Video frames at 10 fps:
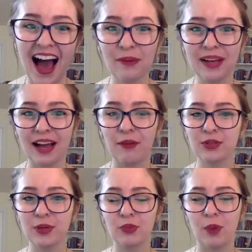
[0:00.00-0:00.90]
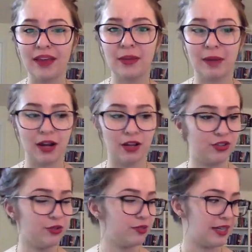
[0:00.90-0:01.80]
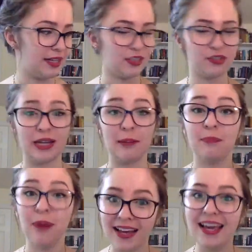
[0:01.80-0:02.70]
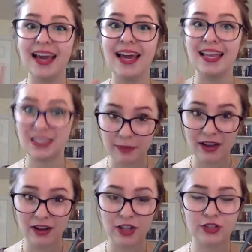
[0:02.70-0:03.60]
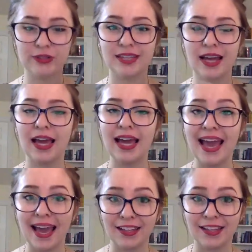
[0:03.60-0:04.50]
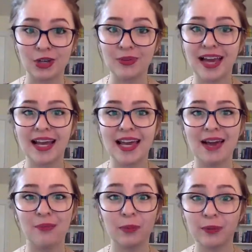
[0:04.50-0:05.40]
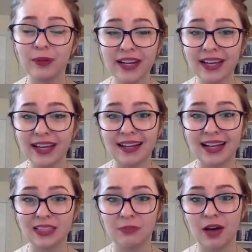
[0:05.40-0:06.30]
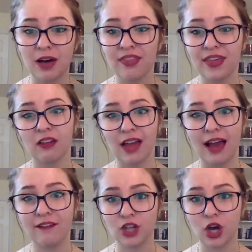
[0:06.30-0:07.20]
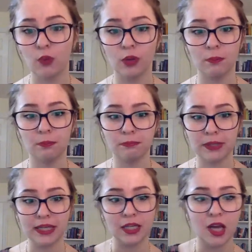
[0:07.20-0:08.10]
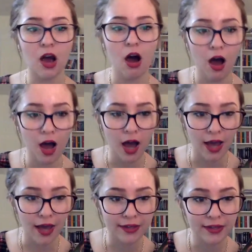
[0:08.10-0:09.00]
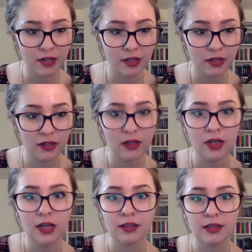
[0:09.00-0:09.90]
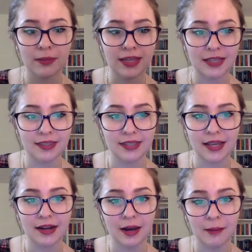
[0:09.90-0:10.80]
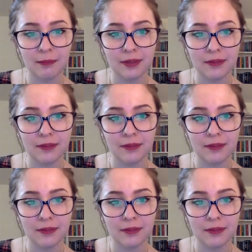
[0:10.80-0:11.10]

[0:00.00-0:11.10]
I always wonder why they come out on a Tuesday. It's interesting. But it's coming out on Tuesday, and so get it, and we'll be reading it next month, and our live show will be on, let me get the date up.